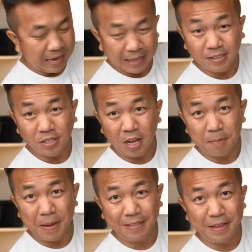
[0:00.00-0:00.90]
And let's talk
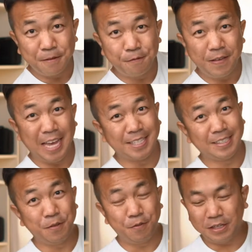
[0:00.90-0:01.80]
about the effects.
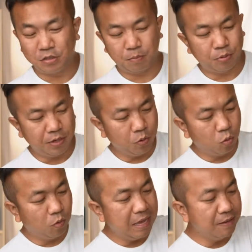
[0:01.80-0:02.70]
The effects are pretty
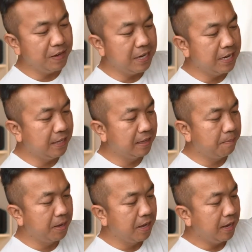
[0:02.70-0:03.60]
cool if you need them